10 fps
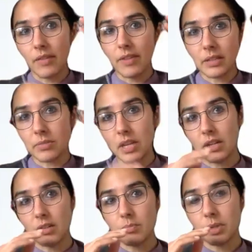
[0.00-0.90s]
a
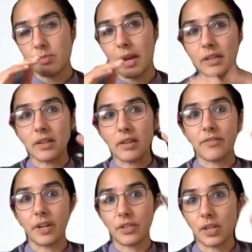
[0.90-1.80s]
victim-centered perspective
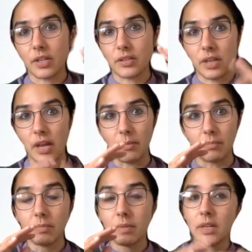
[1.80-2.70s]
versus
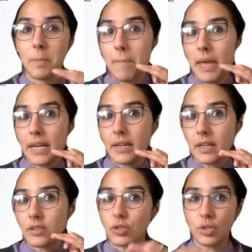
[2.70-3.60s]
main
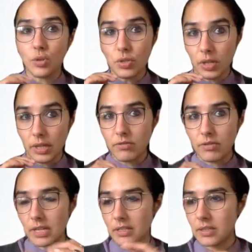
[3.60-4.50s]
institutional
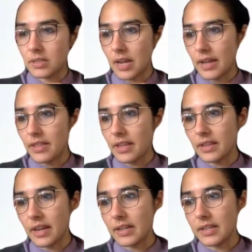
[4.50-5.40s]
interests. I think
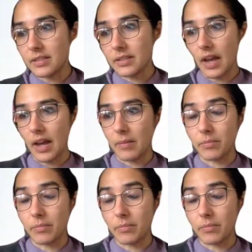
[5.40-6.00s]
that is